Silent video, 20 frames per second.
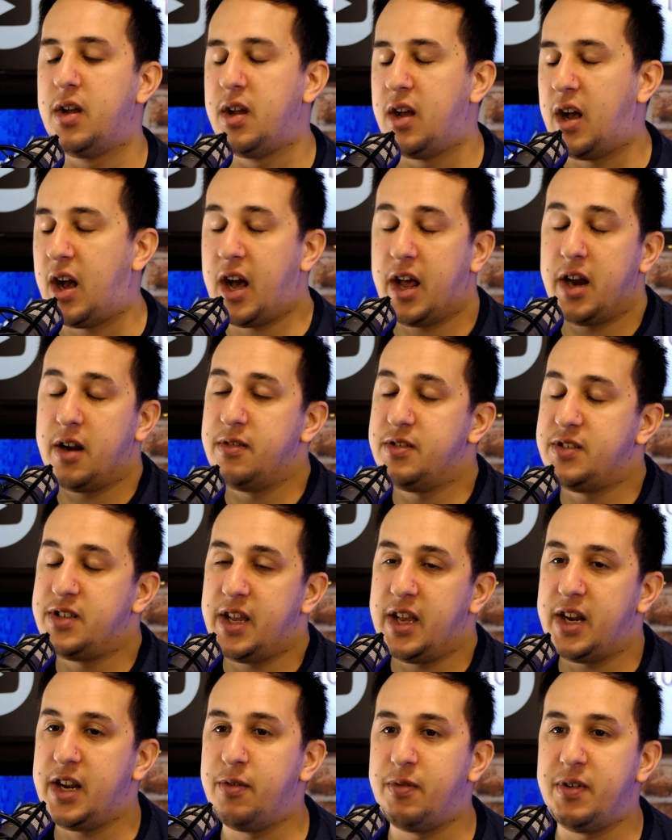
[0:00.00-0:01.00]
I don't see
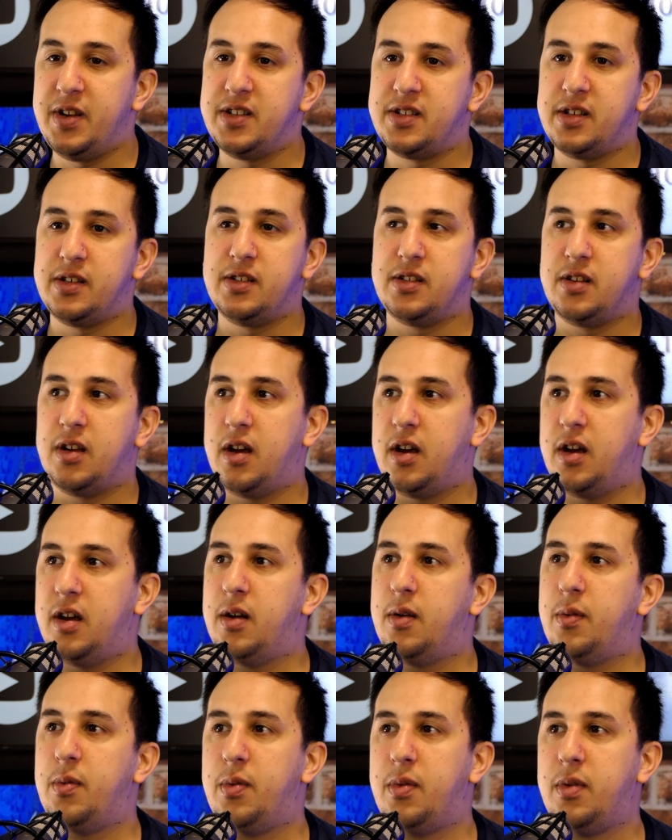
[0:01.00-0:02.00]
any reason uh,
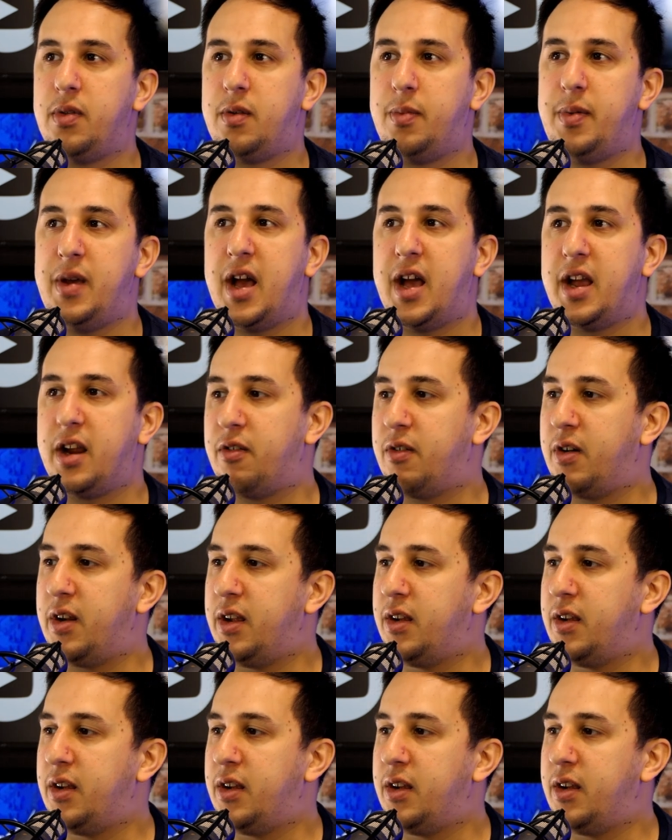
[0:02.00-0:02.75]
and, to be angry.